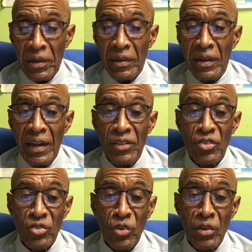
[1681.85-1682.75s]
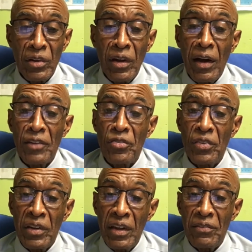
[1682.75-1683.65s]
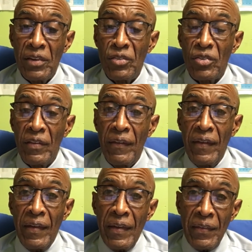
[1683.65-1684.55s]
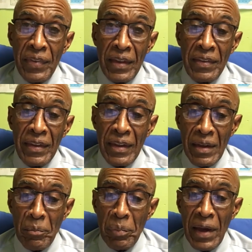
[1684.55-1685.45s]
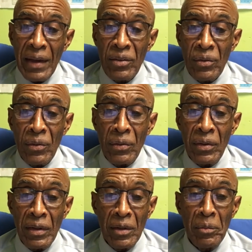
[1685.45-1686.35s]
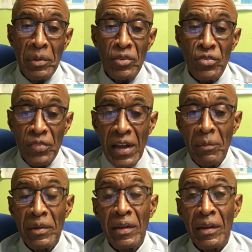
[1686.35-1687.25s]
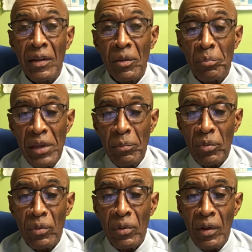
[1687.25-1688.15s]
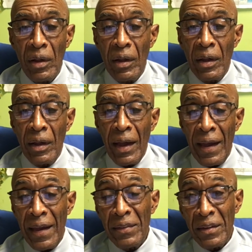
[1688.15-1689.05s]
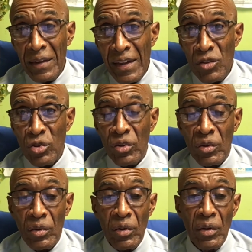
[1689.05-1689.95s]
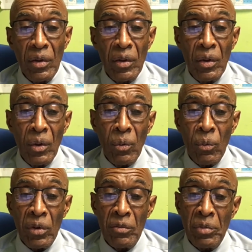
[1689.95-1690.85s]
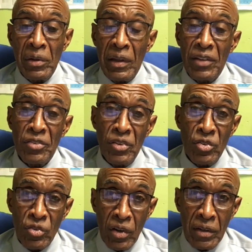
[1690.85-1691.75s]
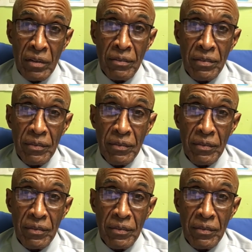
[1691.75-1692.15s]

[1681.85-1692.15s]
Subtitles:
it and sought God's forgiveness, then the impact on him, his family, and other people, and the nation, would have been less destructive.